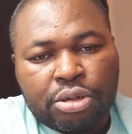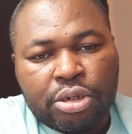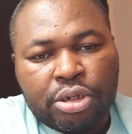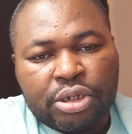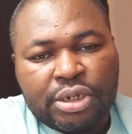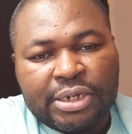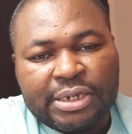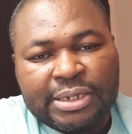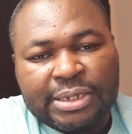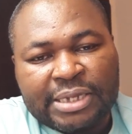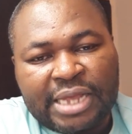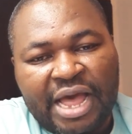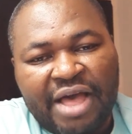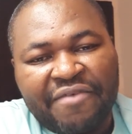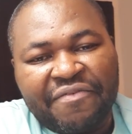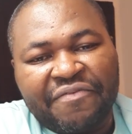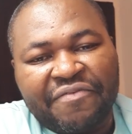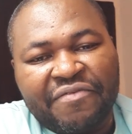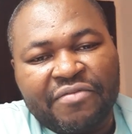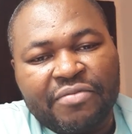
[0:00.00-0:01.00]
the
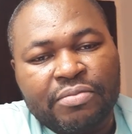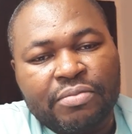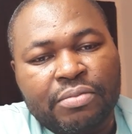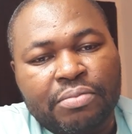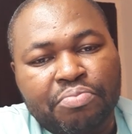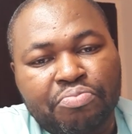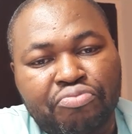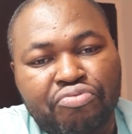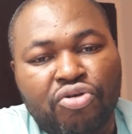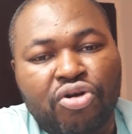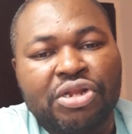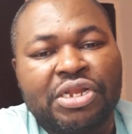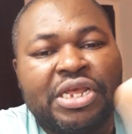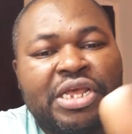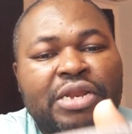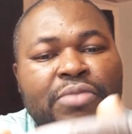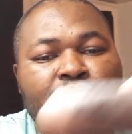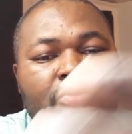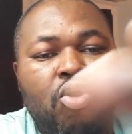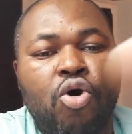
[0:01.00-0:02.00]
SCAF brought
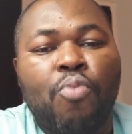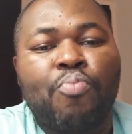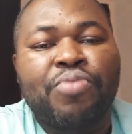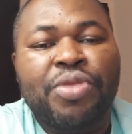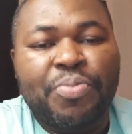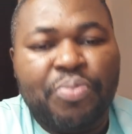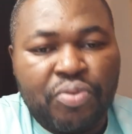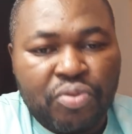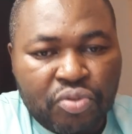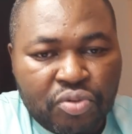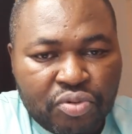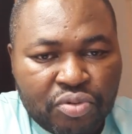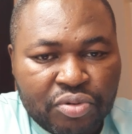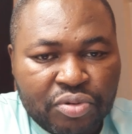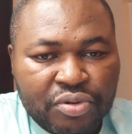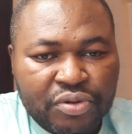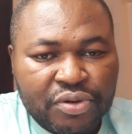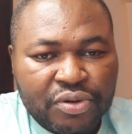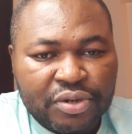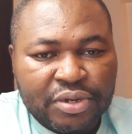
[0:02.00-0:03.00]
in more people
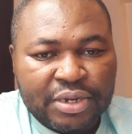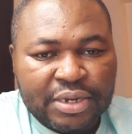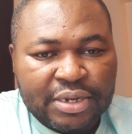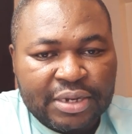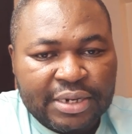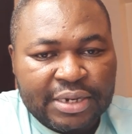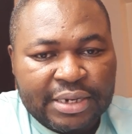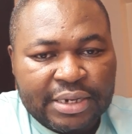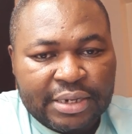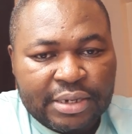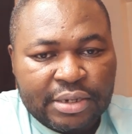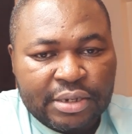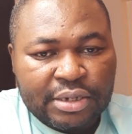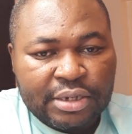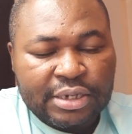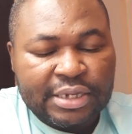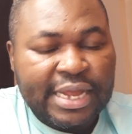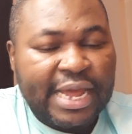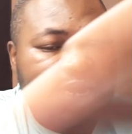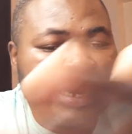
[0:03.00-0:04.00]

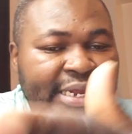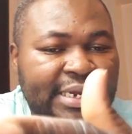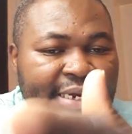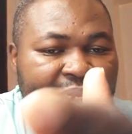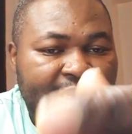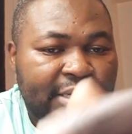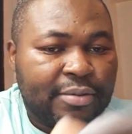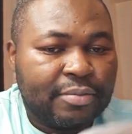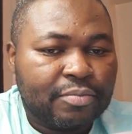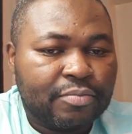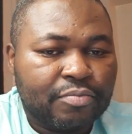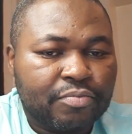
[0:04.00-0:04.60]
than he did,